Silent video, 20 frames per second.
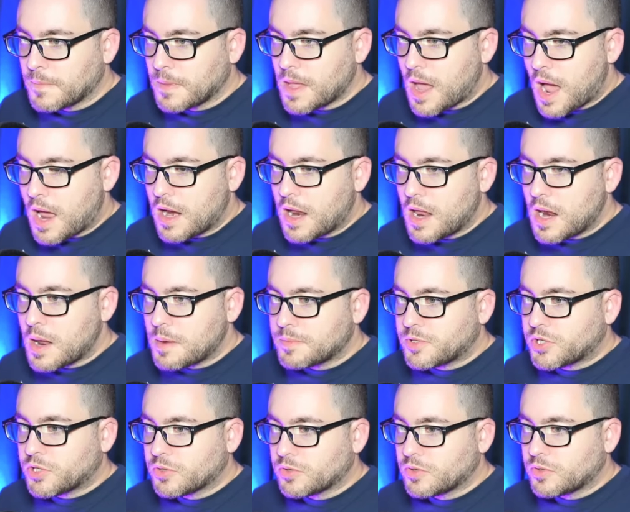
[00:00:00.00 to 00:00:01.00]
And I'm
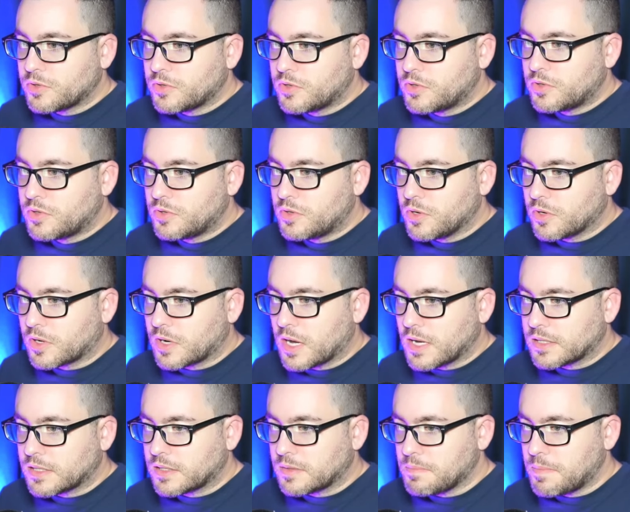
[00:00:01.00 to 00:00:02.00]
sure they're they're
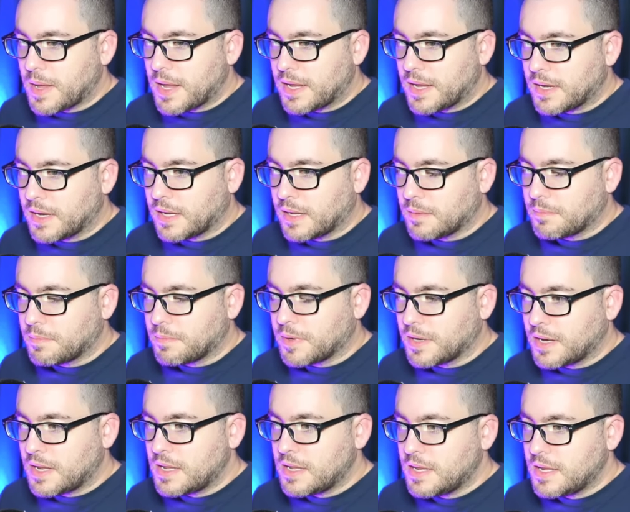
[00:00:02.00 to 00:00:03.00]
custom painting it,
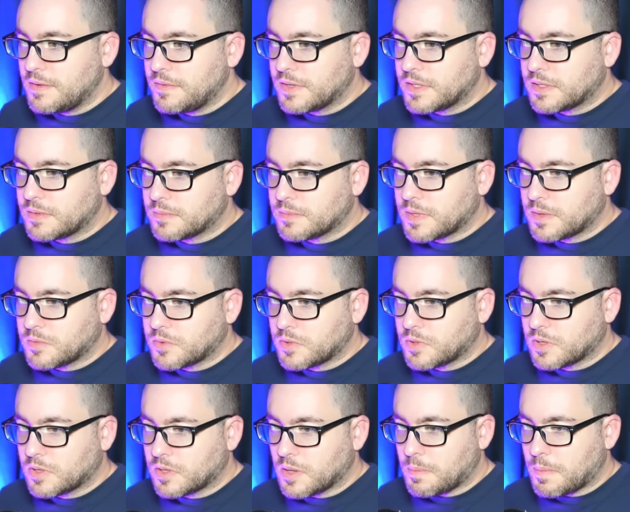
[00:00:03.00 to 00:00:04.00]
but even sometimes when
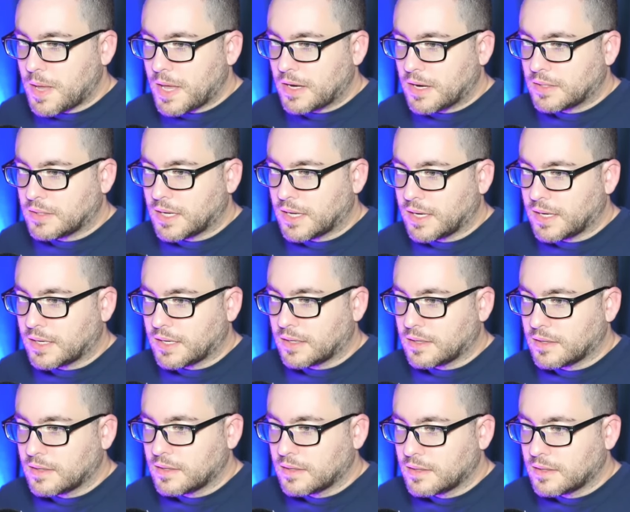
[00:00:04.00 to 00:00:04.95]
you look at the panel lining,